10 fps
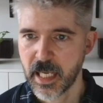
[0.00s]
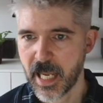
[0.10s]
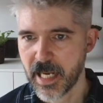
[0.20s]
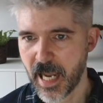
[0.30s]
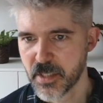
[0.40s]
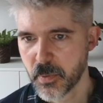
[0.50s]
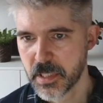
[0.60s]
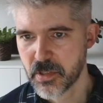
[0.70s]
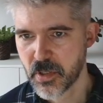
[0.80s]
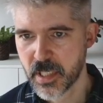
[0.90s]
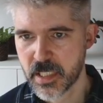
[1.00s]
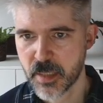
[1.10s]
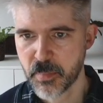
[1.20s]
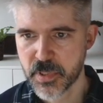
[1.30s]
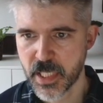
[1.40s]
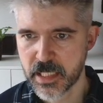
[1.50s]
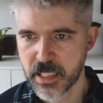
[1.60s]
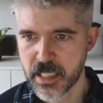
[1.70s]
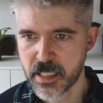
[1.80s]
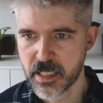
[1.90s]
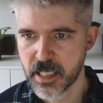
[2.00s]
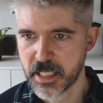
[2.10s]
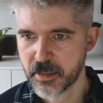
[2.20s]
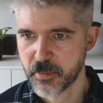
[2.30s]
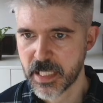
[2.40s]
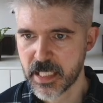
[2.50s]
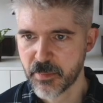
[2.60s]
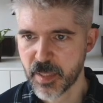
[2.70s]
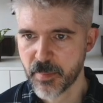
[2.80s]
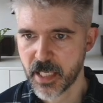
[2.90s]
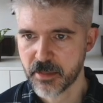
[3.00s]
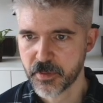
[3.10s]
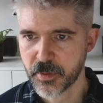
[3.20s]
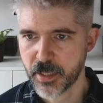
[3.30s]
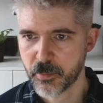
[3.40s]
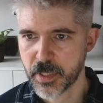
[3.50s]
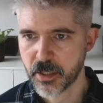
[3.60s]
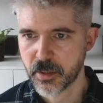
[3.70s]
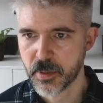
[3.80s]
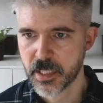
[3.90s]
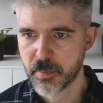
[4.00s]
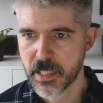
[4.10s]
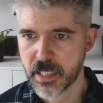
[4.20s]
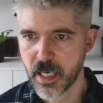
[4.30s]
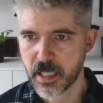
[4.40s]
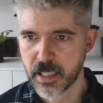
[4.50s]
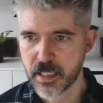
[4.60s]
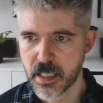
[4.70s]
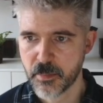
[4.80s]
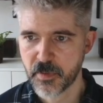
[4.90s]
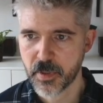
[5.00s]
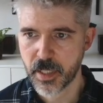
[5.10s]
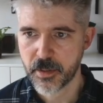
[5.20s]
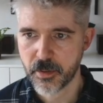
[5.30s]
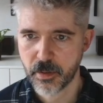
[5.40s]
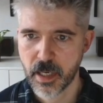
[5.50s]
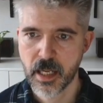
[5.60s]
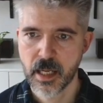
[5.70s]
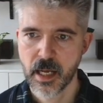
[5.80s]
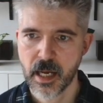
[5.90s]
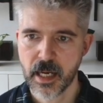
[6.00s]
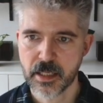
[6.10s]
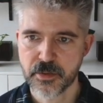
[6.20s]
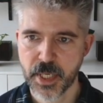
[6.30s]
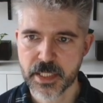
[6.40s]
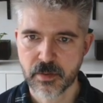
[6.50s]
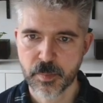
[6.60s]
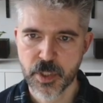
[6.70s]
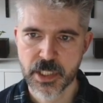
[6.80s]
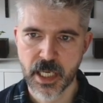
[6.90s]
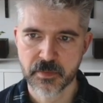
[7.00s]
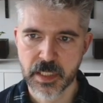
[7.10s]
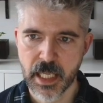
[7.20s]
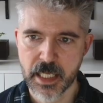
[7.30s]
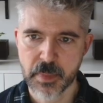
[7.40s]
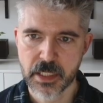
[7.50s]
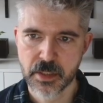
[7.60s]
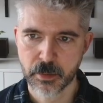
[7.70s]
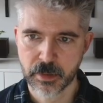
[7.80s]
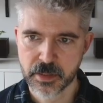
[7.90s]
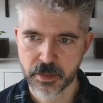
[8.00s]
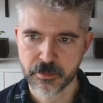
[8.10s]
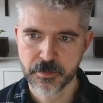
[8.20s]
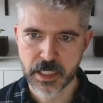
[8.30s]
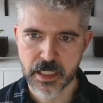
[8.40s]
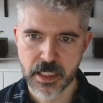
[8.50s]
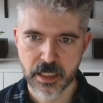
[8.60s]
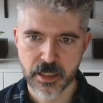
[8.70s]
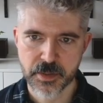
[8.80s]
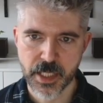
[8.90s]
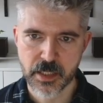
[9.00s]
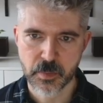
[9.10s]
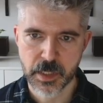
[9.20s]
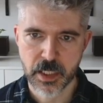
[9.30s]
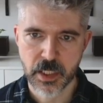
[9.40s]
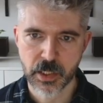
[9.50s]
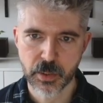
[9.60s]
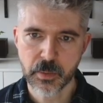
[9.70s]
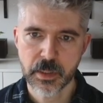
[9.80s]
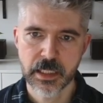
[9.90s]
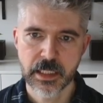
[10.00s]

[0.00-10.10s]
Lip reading: And as we're inserting symbols like this, we need to be mindful that we are going to be knocking some of our other transcriptions out of alignment. So we're sort of fixing those as we go.